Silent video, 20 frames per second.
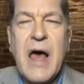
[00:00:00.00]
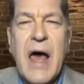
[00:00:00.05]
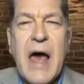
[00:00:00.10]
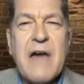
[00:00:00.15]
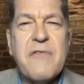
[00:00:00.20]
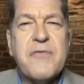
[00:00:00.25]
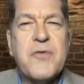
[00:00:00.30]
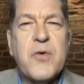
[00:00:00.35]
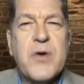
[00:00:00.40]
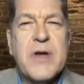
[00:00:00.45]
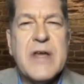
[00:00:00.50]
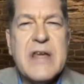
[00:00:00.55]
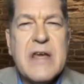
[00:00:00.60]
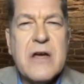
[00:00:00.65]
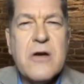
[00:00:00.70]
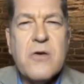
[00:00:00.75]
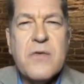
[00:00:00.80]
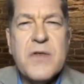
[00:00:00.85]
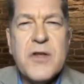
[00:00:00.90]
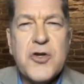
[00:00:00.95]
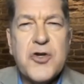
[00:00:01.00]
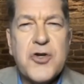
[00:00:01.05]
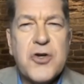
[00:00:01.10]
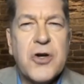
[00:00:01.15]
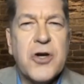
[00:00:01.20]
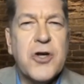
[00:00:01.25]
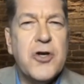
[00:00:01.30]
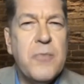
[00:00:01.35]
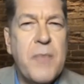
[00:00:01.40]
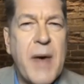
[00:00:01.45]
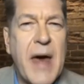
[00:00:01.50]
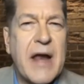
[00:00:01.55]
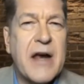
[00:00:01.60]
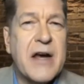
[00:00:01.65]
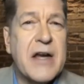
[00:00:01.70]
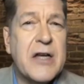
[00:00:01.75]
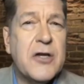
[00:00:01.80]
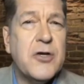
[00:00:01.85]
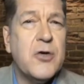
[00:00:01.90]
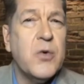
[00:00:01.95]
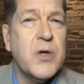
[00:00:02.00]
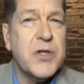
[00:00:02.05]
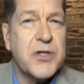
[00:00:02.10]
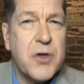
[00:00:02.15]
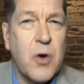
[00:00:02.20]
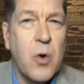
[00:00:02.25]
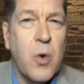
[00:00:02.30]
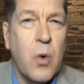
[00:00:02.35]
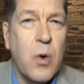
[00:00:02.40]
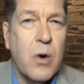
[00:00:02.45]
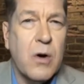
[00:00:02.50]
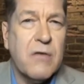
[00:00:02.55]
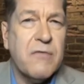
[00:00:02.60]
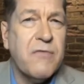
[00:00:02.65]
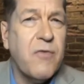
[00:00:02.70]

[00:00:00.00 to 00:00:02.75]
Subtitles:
After a year that shook humanity to its core,